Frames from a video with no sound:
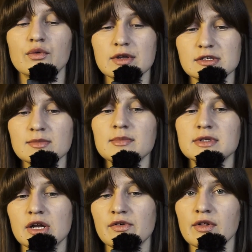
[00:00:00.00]
reusable
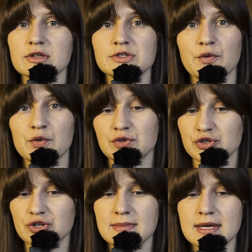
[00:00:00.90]
materials for
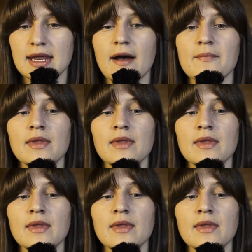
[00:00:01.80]
social media,